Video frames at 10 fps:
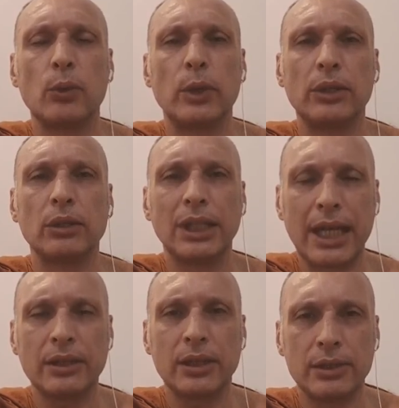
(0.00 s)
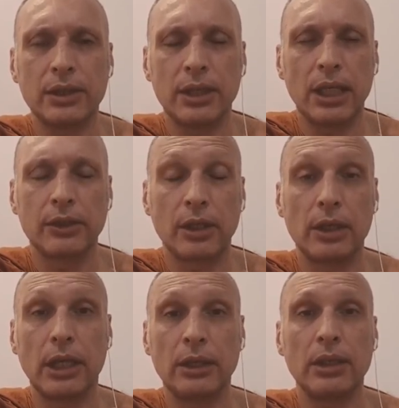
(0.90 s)
When you land into the
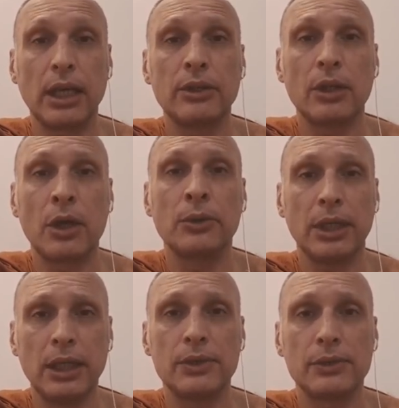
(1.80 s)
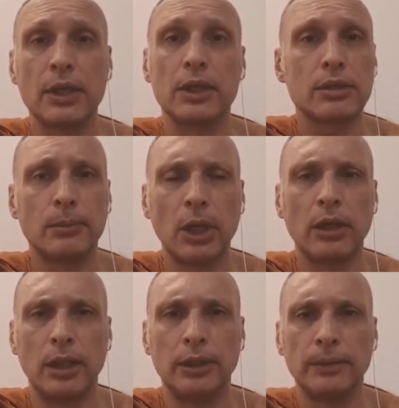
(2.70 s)
unknown, and the unknown is
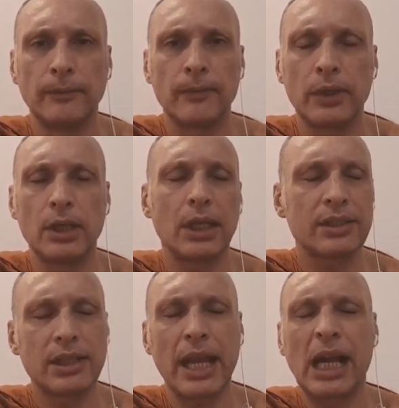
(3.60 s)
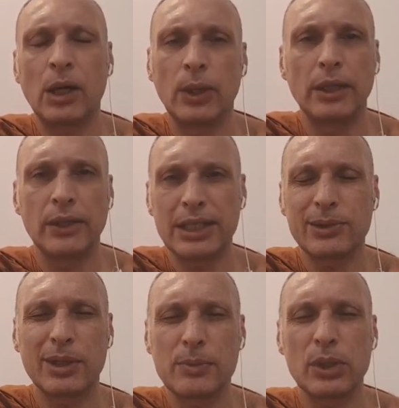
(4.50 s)
tomorrow, the next hour. That's
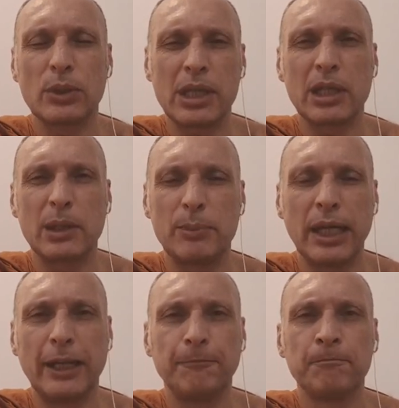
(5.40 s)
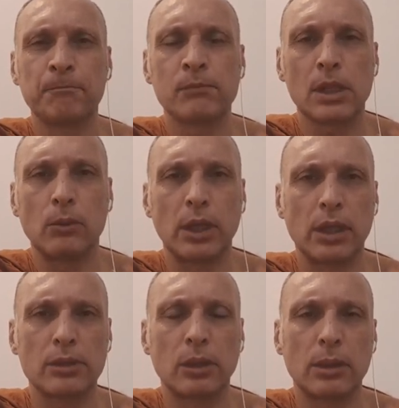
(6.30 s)
what I'm talking about when I
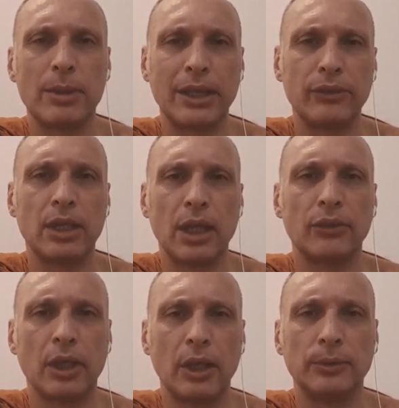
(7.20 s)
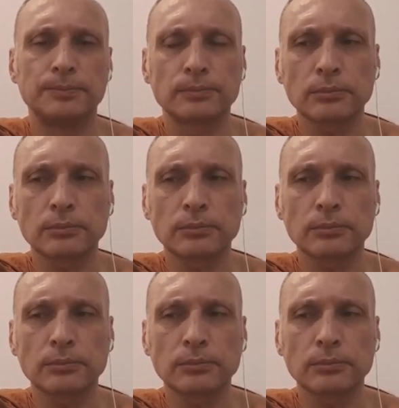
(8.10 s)
talk about the unknown,